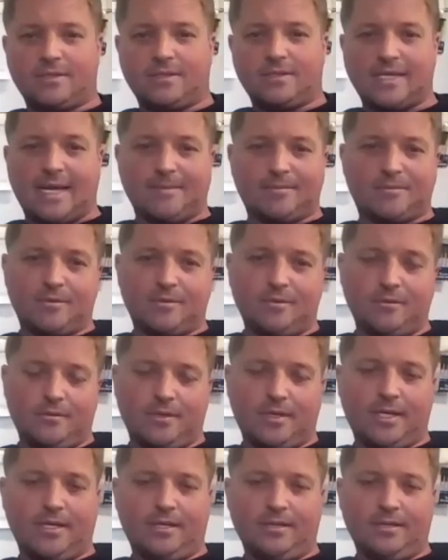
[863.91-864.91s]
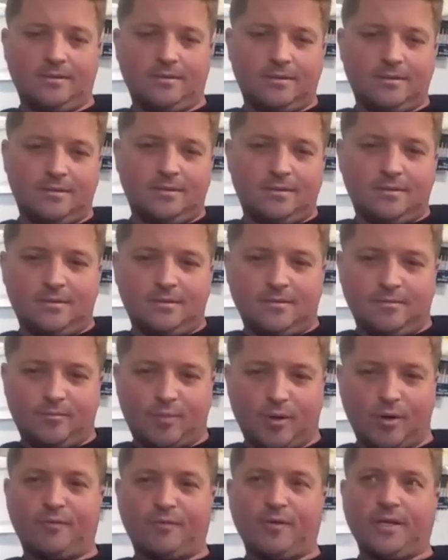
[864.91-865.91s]
It's absolutely
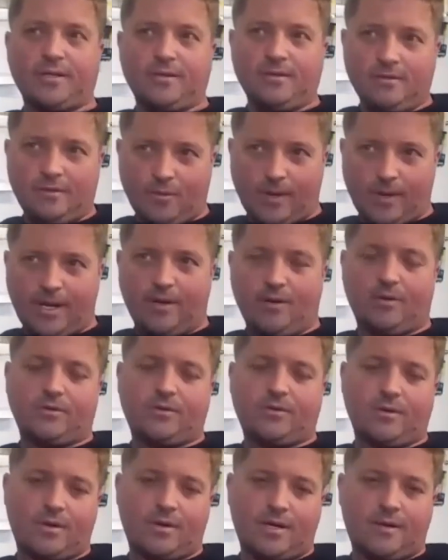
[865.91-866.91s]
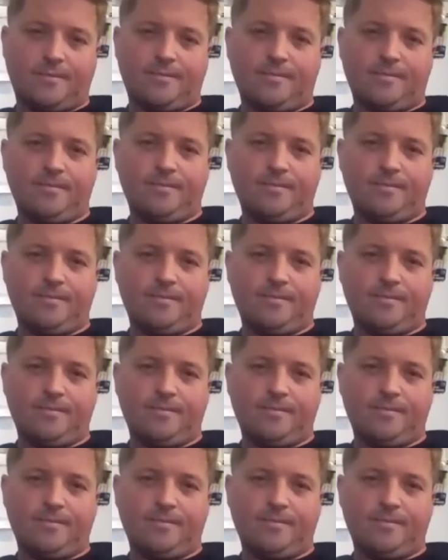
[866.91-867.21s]
perfect the way it all turned out.